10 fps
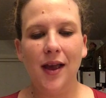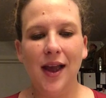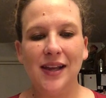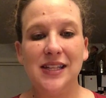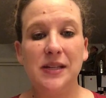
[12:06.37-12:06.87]

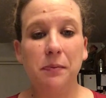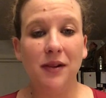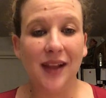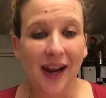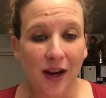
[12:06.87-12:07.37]

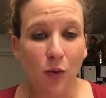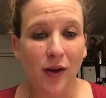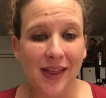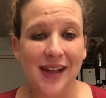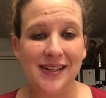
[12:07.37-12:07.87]
explain
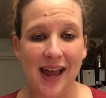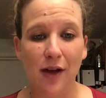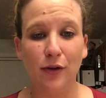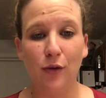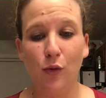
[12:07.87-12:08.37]
what that
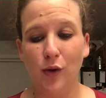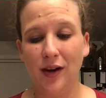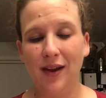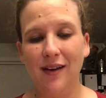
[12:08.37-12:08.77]
sound would